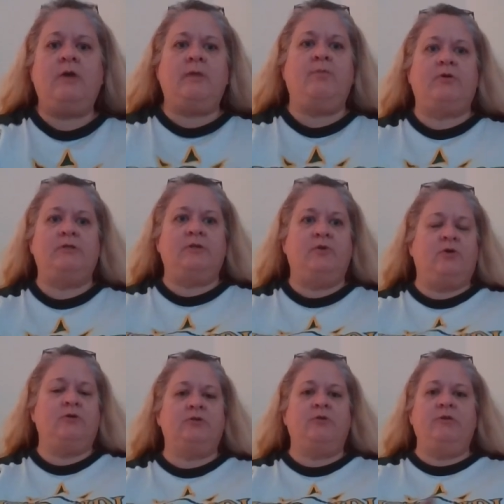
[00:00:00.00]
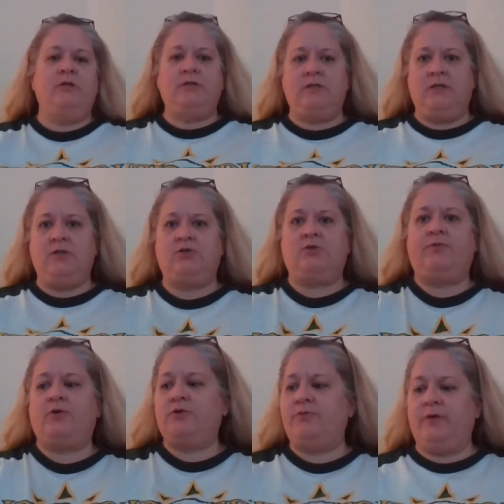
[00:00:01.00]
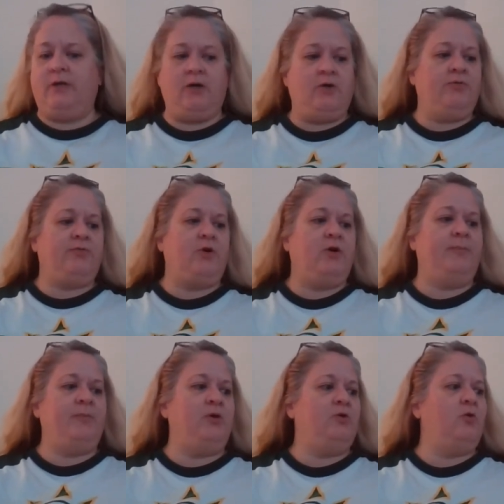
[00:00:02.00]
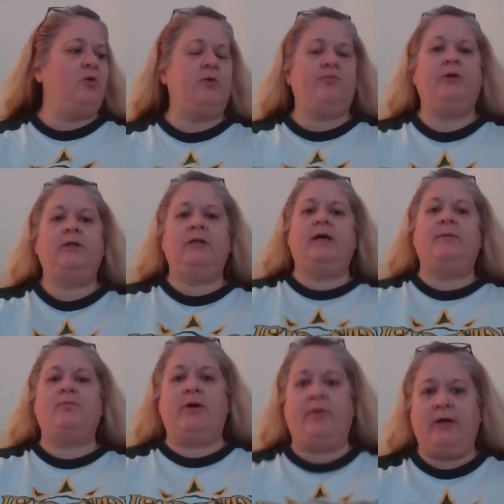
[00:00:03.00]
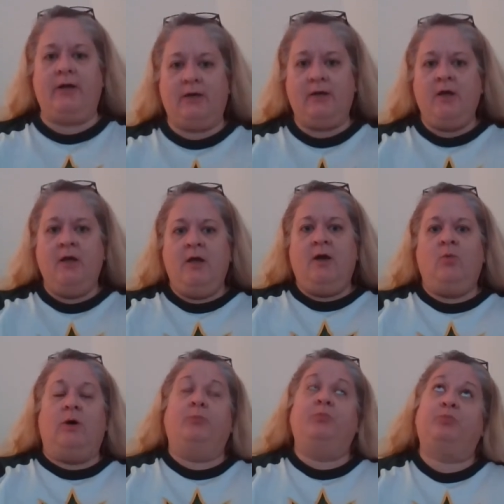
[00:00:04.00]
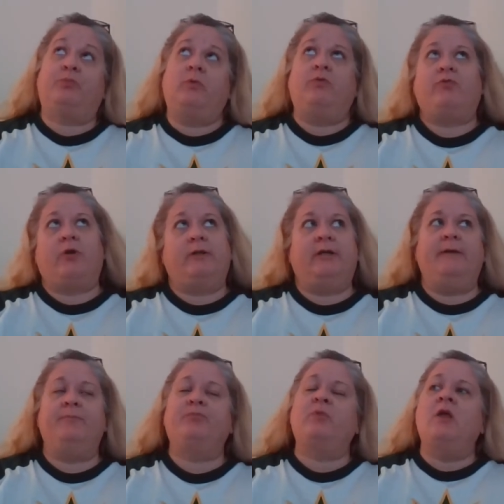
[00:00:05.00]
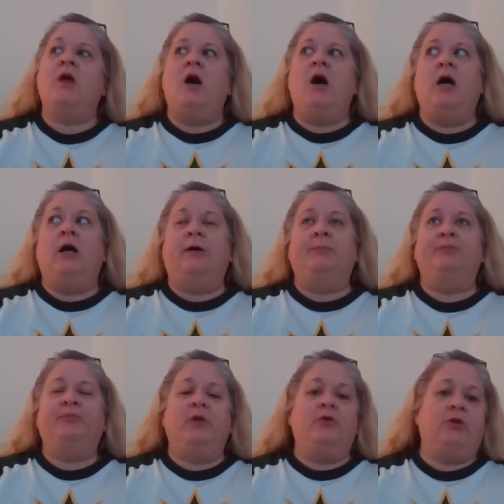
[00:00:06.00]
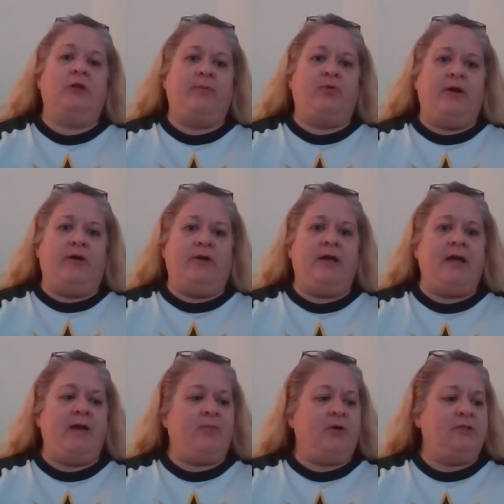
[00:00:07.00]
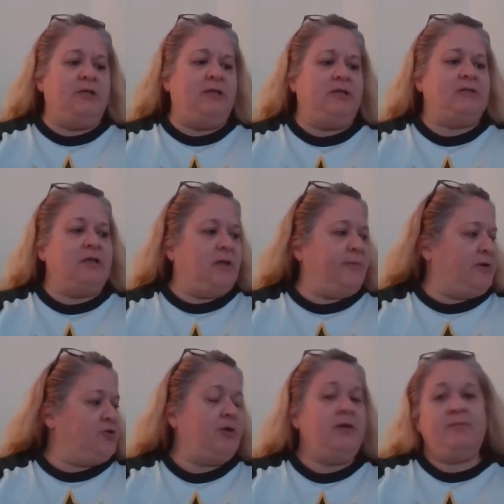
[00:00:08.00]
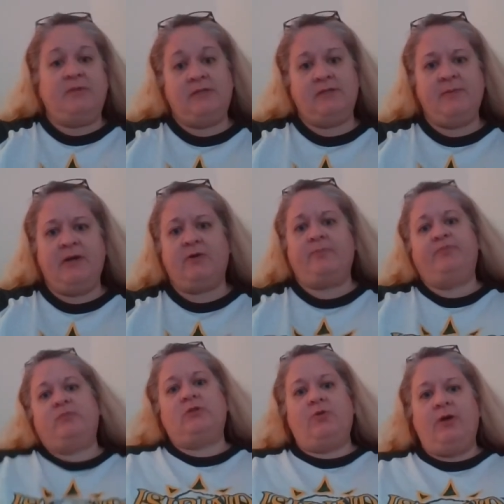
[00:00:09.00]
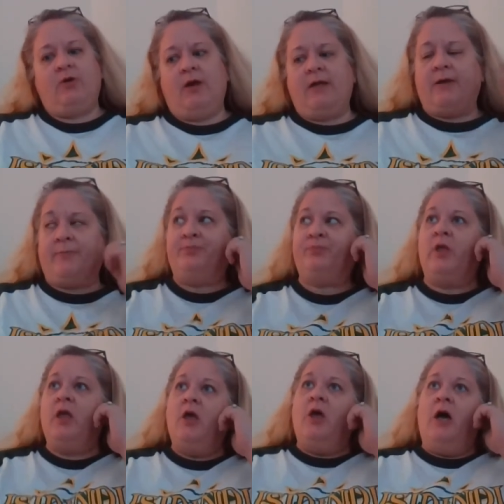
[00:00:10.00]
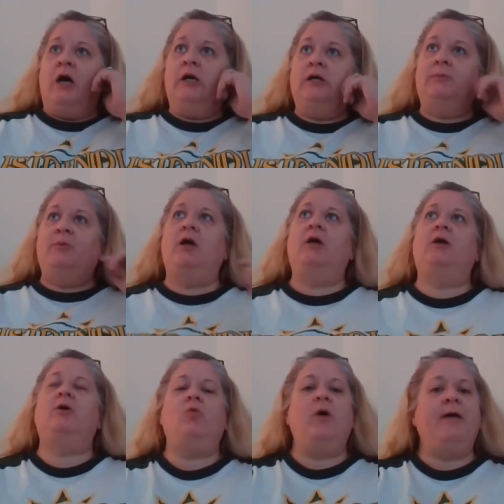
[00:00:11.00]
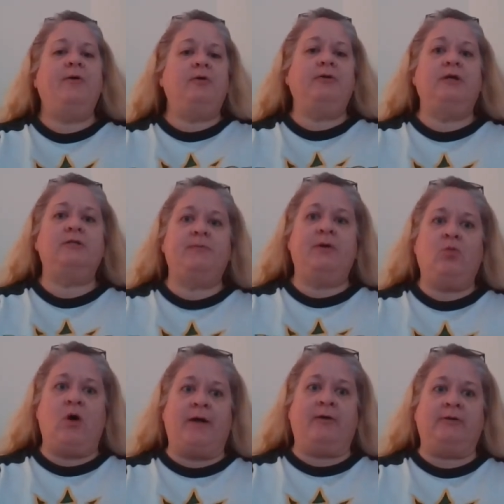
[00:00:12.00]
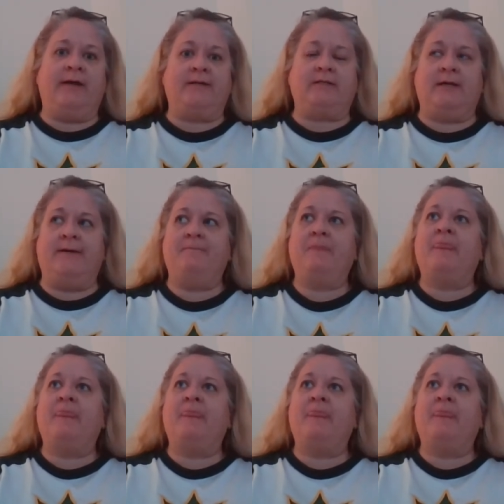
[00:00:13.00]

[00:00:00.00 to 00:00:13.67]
Okay, boys and girls, so this is your first video from your friendly librarian, well, friendly, um, your librarian at Martinez Elementary, Mrs. Beer. So here I am. Um, well, it's been wild, hasn't it?